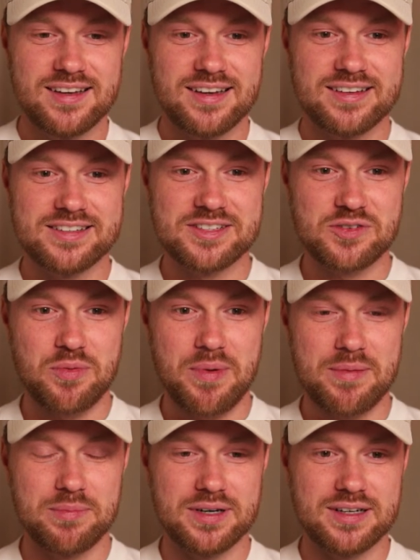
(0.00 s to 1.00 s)
and just
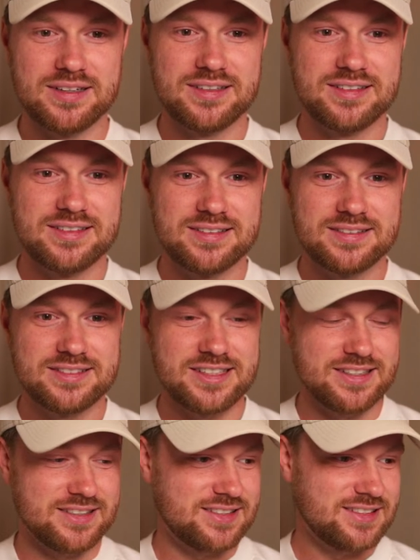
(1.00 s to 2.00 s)
remember.
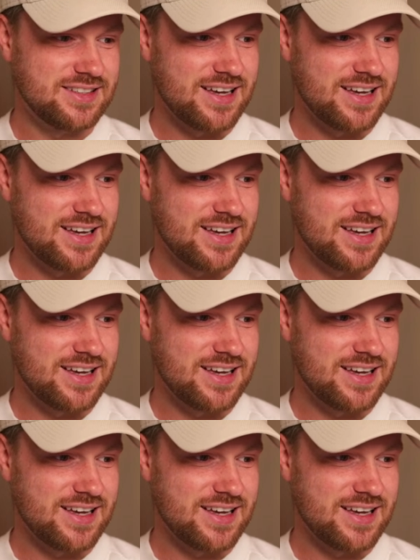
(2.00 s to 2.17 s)
Jeez.